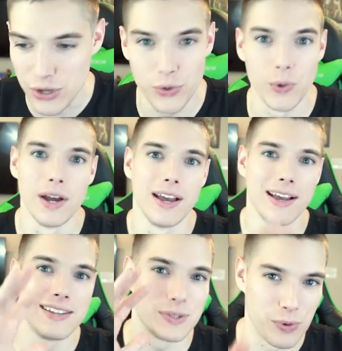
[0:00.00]
you,
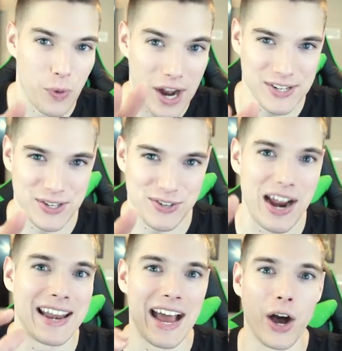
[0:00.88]
someone watching this
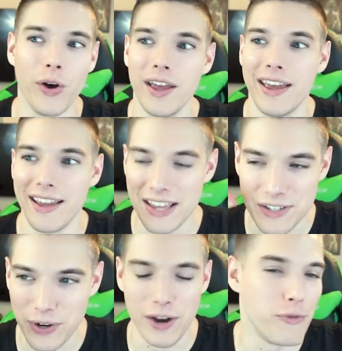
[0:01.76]
right now
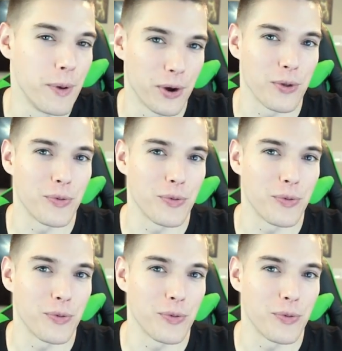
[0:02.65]
is very familiar